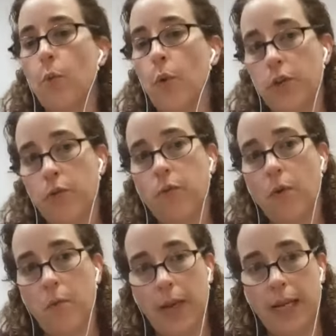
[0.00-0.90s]
which will
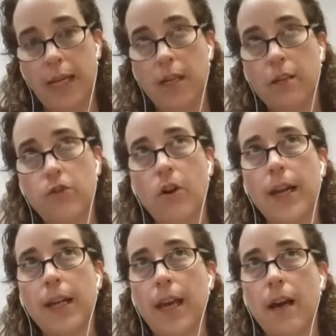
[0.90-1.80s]
probably
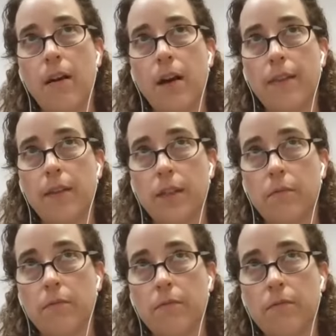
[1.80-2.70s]
try and get either
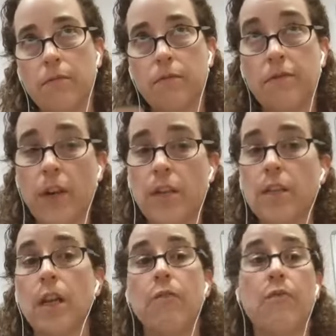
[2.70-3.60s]
some
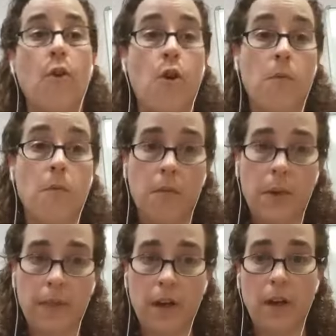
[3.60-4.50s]
funding
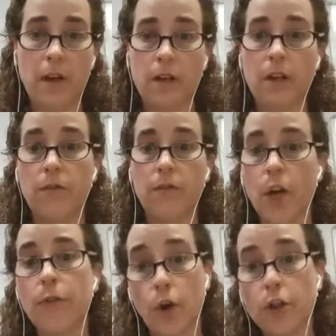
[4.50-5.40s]
from the kind of
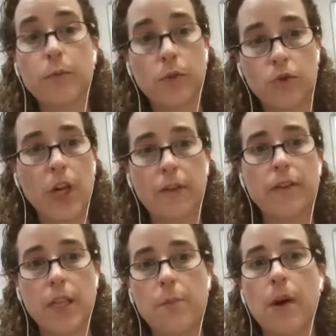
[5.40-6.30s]
like the hospital
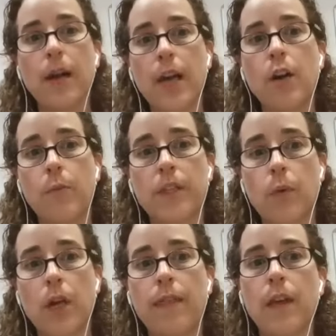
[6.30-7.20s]
charity might help us
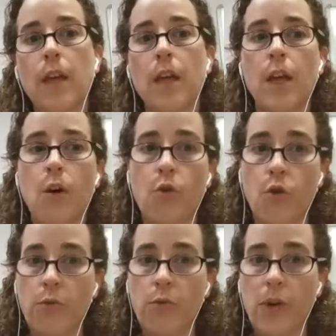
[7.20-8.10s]
with,
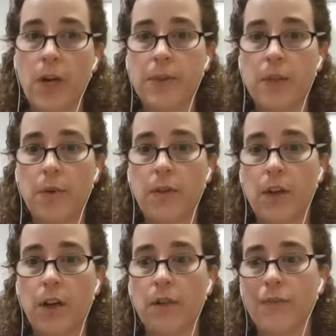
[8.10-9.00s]
or perhaps some of
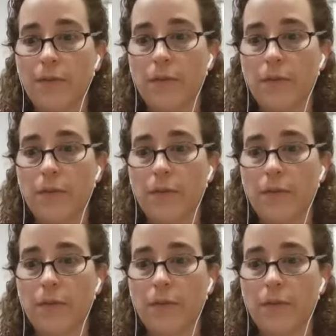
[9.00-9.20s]
the kind of